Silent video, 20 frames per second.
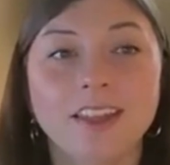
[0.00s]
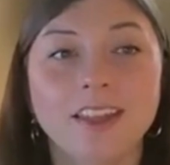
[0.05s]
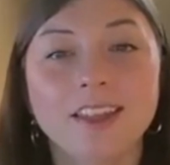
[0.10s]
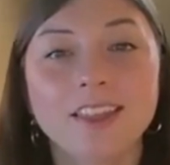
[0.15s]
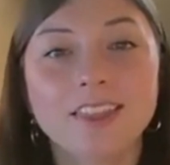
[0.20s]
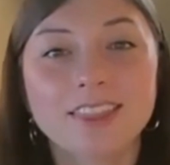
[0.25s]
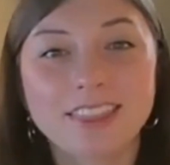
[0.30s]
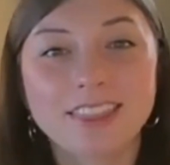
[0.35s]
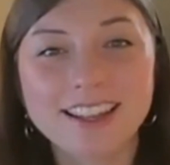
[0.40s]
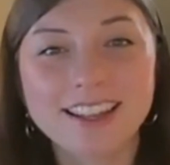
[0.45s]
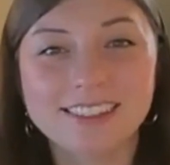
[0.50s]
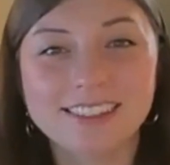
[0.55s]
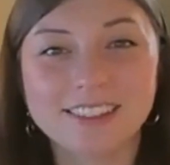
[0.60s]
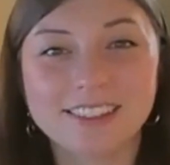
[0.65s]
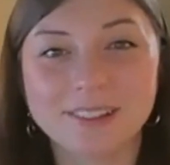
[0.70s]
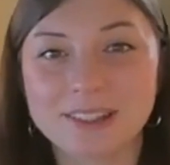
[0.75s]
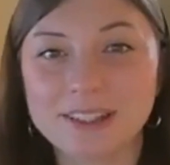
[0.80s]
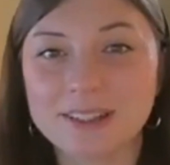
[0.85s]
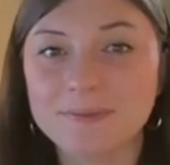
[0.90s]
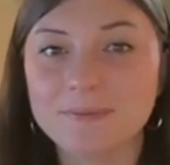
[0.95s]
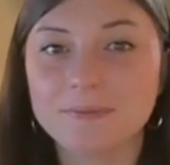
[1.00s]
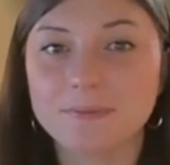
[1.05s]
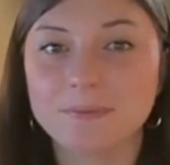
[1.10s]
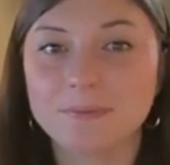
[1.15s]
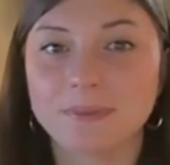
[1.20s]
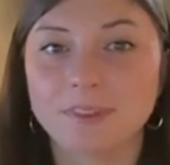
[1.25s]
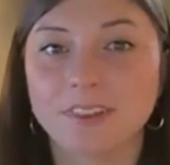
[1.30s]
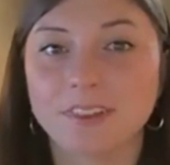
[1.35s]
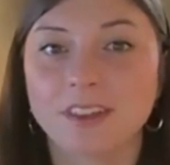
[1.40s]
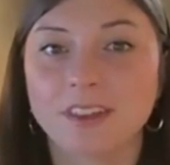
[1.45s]
Thanks, Louie.
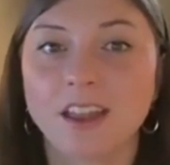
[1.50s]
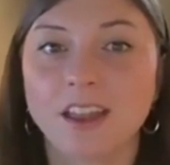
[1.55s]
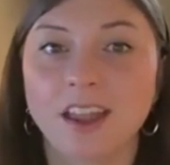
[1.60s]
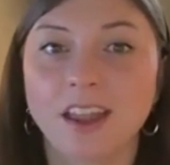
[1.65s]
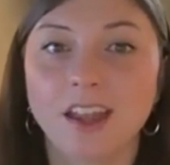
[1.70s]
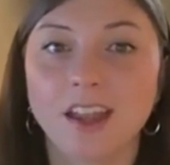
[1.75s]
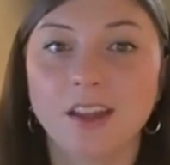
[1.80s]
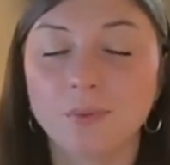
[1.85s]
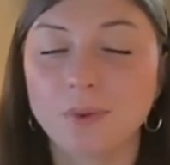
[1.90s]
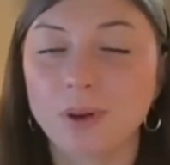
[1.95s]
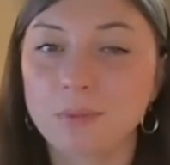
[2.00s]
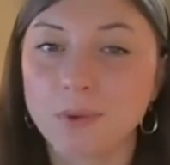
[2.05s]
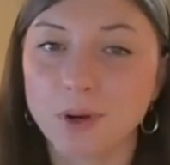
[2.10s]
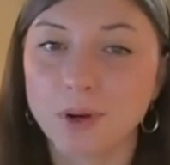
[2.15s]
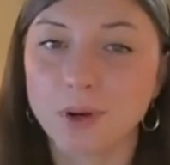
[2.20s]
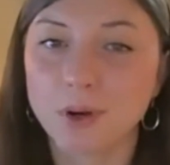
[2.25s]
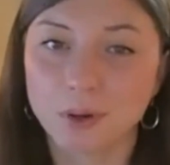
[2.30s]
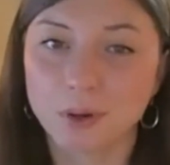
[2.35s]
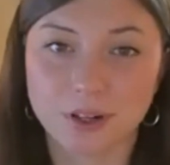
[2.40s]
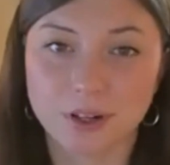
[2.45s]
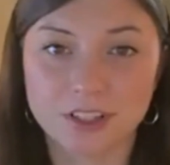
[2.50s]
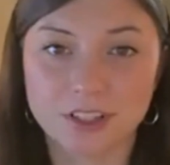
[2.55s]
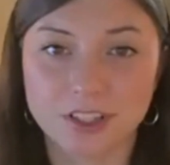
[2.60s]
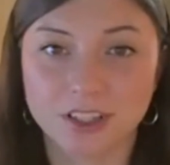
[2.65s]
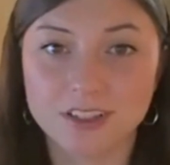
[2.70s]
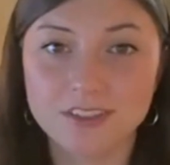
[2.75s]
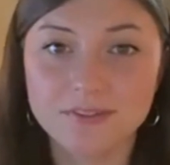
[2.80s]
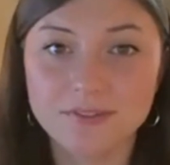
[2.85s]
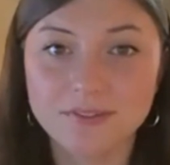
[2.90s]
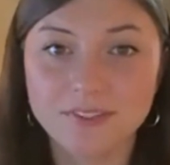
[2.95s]
And one more
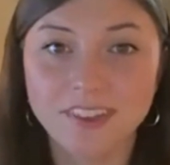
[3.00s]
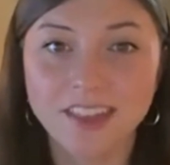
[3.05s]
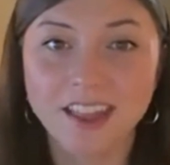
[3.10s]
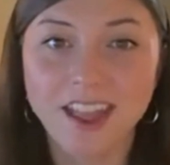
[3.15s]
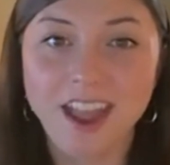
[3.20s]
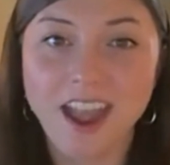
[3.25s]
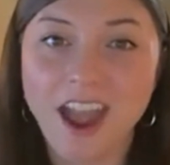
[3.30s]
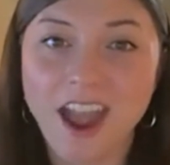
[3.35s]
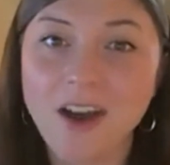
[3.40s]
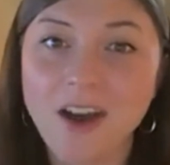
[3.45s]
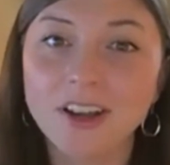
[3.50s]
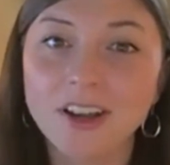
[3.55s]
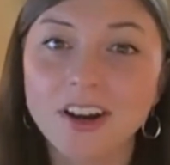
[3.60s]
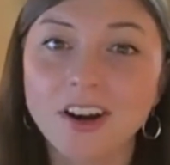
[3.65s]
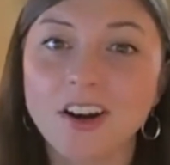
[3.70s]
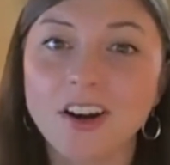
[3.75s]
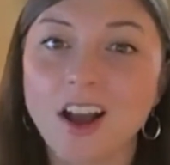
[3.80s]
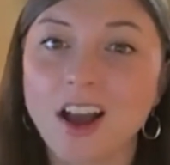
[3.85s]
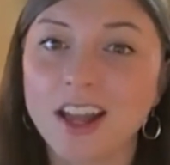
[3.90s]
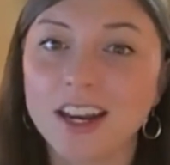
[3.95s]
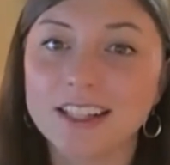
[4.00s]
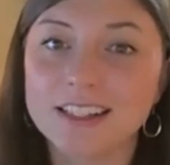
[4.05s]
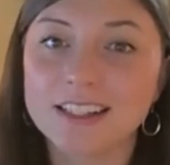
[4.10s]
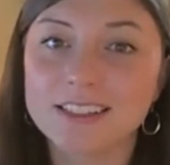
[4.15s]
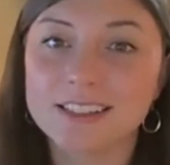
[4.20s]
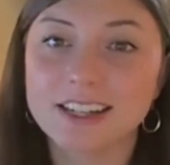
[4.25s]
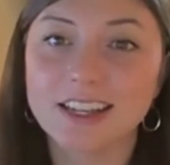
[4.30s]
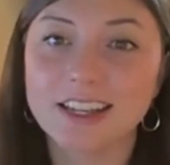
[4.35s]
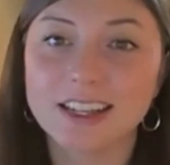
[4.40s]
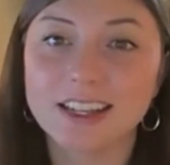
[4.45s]
question. How can our audience
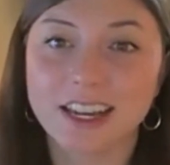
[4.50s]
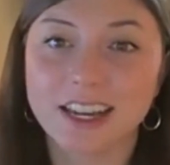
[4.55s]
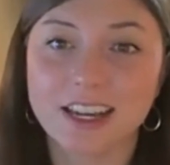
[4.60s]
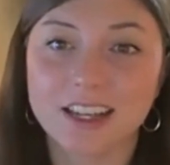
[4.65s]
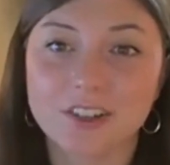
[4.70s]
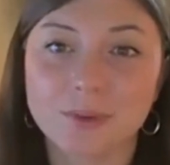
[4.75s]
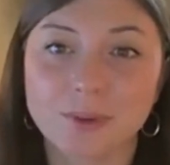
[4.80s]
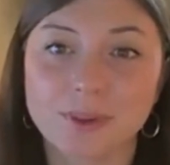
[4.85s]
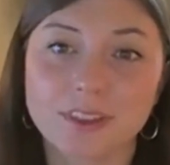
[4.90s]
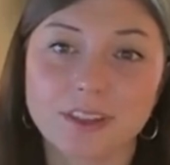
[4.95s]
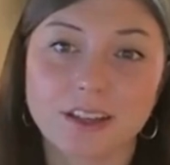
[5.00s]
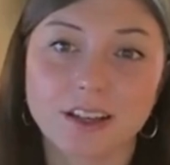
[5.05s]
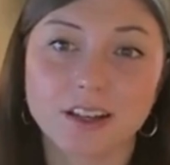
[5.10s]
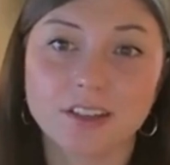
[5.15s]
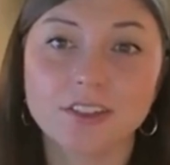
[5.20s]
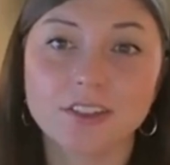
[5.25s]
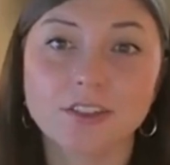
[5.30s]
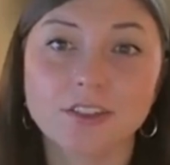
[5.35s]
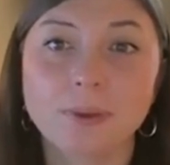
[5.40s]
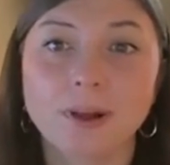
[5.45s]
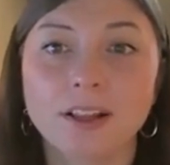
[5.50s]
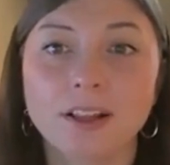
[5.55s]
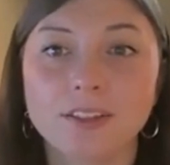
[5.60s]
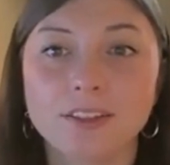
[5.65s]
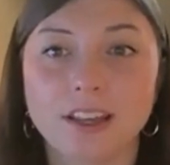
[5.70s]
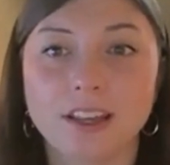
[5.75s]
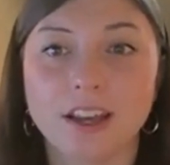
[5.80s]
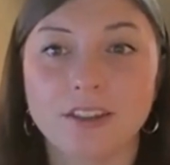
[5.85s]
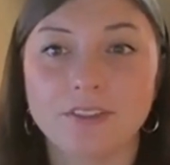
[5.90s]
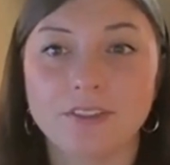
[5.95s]
stay engaged with the council's
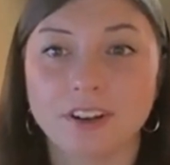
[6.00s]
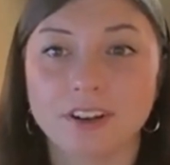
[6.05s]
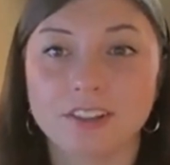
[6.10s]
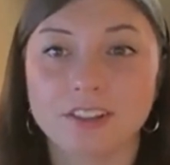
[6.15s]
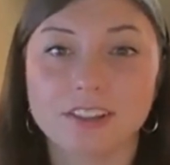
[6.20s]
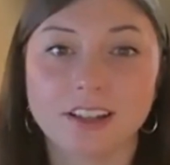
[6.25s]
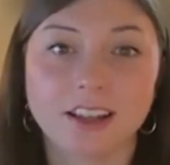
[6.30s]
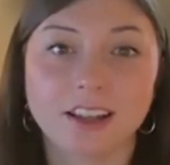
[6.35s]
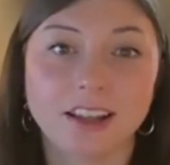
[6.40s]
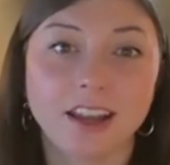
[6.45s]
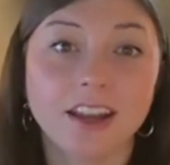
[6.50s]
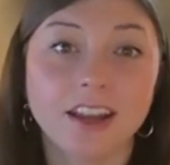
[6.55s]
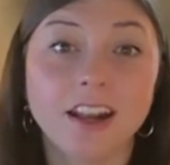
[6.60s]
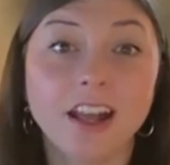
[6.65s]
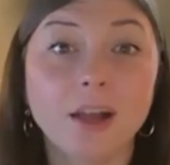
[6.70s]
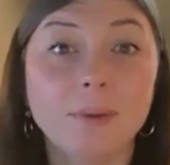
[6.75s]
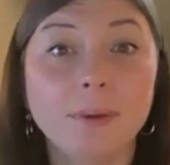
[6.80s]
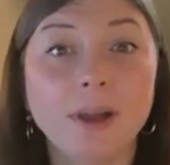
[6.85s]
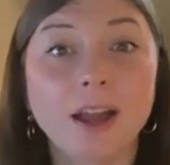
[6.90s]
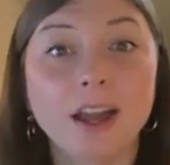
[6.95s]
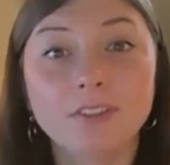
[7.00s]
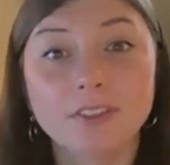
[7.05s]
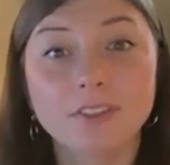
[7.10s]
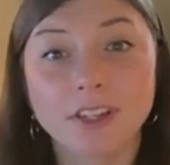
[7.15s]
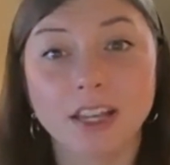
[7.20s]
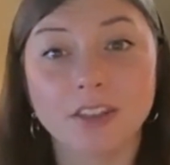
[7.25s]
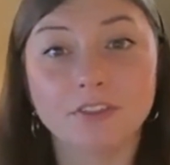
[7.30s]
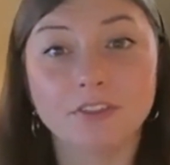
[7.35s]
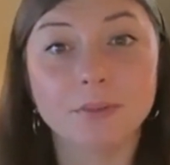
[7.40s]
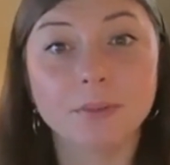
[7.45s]
policy efforts and help
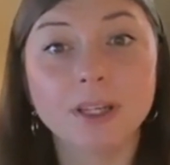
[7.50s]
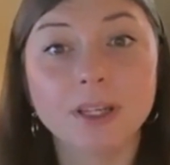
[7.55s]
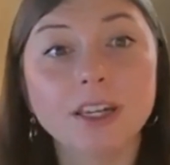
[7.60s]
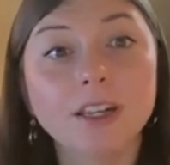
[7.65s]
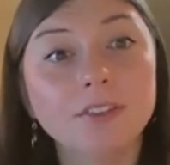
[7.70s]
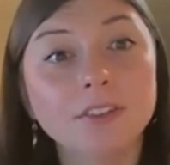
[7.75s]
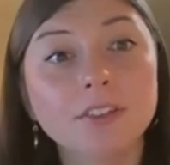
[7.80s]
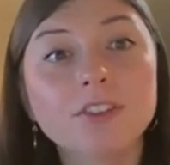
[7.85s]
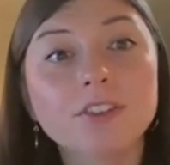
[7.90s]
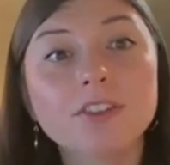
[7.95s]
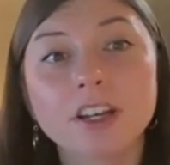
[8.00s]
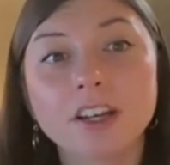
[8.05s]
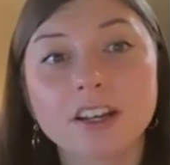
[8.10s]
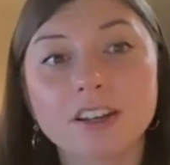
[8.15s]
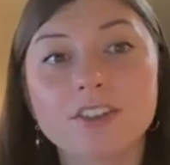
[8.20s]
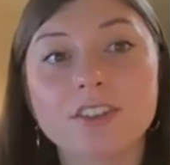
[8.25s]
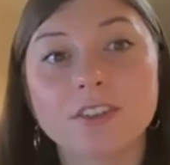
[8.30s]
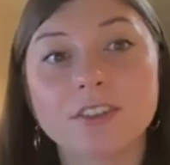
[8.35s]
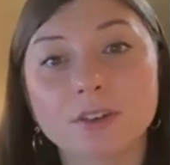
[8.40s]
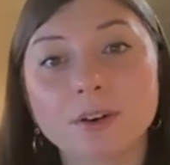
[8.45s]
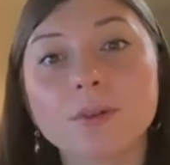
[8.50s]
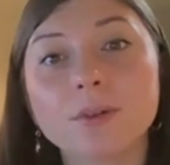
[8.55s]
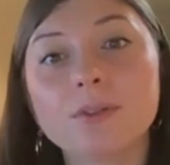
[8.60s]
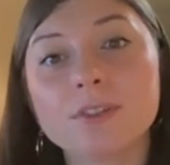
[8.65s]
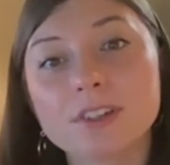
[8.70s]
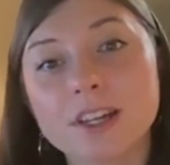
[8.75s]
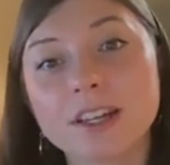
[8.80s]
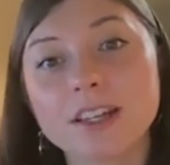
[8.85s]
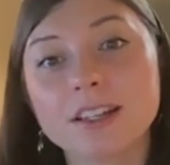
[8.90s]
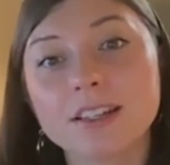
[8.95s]
advocate for meaningful change in their own
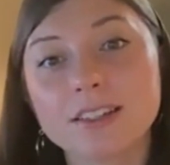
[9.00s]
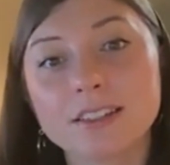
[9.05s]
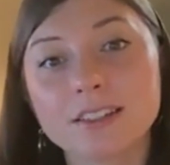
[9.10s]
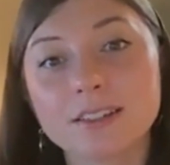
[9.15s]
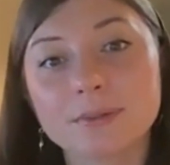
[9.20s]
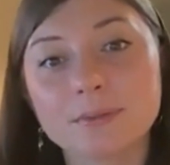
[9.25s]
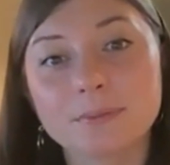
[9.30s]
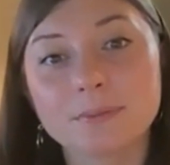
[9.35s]
states?